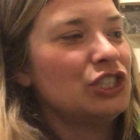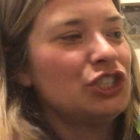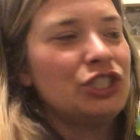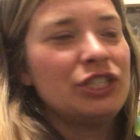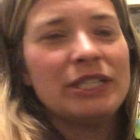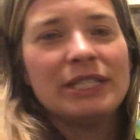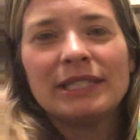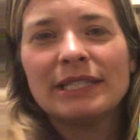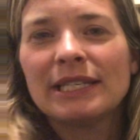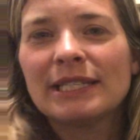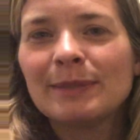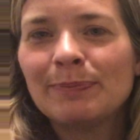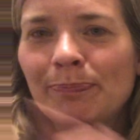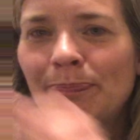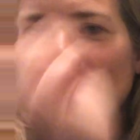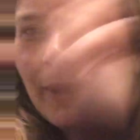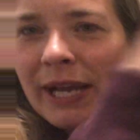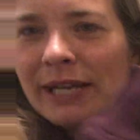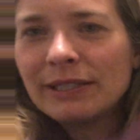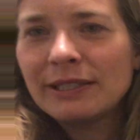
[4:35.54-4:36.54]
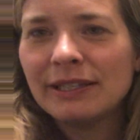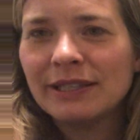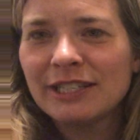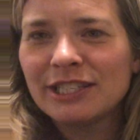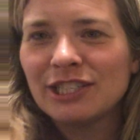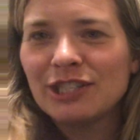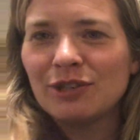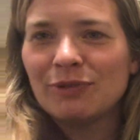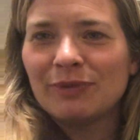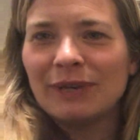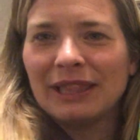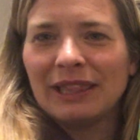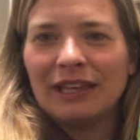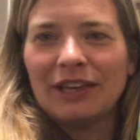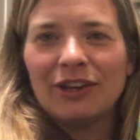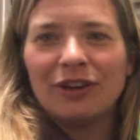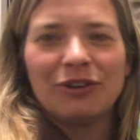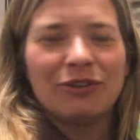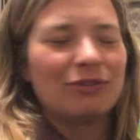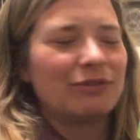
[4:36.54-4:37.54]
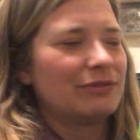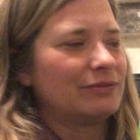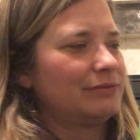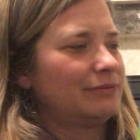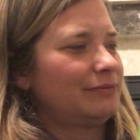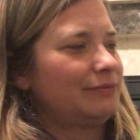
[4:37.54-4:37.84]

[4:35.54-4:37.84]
She says, "Back to the zoo with you."